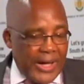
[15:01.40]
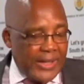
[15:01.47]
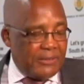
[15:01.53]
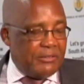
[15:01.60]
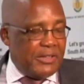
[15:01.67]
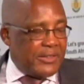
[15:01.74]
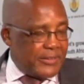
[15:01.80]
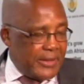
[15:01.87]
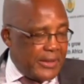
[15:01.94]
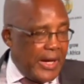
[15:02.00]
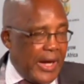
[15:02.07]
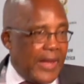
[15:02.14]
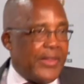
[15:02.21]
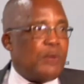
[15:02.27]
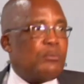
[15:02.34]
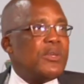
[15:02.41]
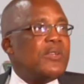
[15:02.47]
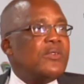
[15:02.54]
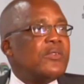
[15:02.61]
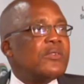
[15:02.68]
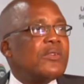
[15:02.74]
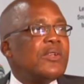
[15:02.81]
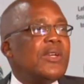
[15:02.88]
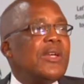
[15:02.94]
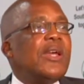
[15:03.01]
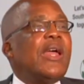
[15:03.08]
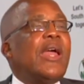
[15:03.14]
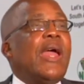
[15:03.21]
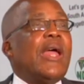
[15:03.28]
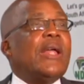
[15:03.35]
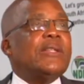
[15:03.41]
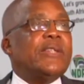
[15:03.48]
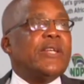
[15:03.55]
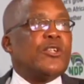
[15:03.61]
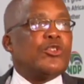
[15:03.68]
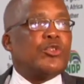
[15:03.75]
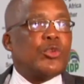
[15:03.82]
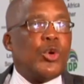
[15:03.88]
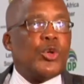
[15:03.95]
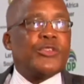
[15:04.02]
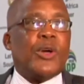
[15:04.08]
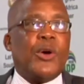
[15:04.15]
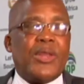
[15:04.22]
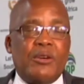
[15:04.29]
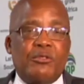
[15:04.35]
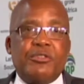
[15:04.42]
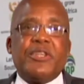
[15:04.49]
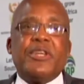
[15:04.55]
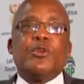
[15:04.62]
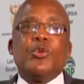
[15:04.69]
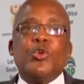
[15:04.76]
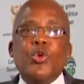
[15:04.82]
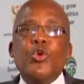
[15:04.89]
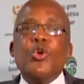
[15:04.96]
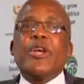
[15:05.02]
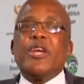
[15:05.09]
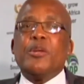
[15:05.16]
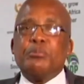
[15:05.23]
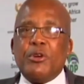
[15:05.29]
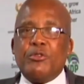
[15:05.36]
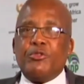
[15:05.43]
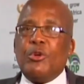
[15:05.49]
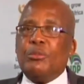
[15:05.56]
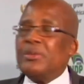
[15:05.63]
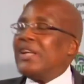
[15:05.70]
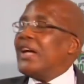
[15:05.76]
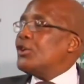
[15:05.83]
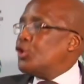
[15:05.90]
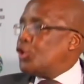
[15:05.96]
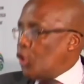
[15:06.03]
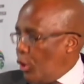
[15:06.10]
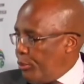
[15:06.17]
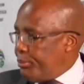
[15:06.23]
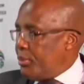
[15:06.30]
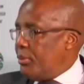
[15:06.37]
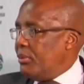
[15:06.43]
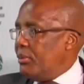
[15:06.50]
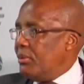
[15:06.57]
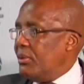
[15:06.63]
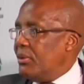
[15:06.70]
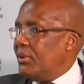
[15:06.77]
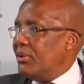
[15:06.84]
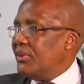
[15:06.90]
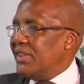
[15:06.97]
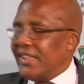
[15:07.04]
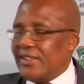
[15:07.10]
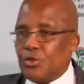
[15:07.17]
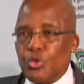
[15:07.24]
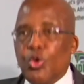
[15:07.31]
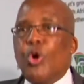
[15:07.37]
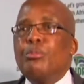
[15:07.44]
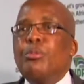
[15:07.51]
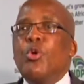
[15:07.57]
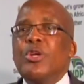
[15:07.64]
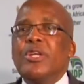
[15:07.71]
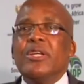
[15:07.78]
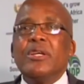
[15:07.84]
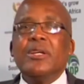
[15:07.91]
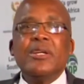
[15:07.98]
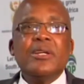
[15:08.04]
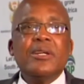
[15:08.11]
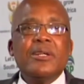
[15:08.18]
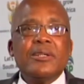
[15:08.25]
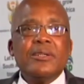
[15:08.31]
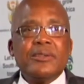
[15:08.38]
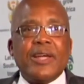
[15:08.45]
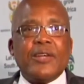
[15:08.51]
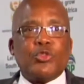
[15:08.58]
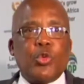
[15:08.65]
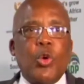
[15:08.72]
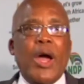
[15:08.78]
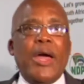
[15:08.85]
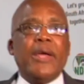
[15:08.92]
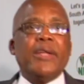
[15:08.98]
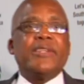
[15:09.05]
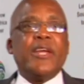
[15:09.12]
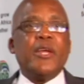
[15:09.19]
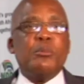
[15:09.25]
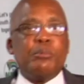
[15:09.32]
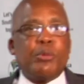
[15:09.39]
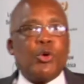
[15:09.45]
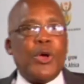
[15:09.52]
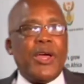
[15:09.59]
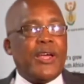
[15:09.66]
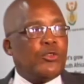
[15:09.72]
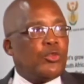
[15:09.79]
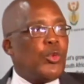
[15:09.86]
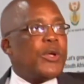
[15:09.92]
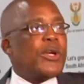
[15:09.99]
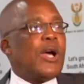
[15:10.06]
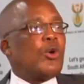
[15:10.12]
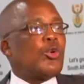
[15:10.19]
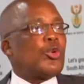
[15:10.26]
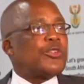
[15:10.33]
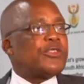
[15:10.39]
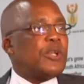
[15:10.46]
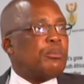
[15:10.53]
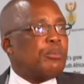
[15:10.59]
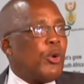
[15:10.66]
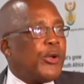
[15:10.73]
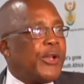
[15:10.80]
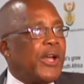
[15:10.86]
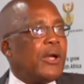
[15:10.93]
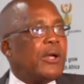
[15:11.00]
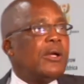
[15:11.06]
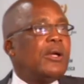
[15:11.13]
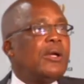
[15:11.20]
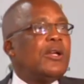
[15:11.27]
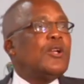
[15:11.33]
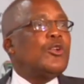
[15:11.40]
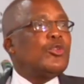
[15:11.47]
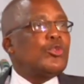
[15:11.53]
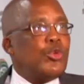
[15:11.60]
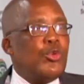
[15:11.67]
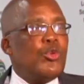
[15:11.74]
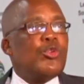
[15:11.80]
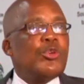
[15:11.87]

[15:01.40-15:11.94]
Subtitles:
adverts and other means, and there is no South African who can perform that job. There is nobody. That's why the employer is going across the border to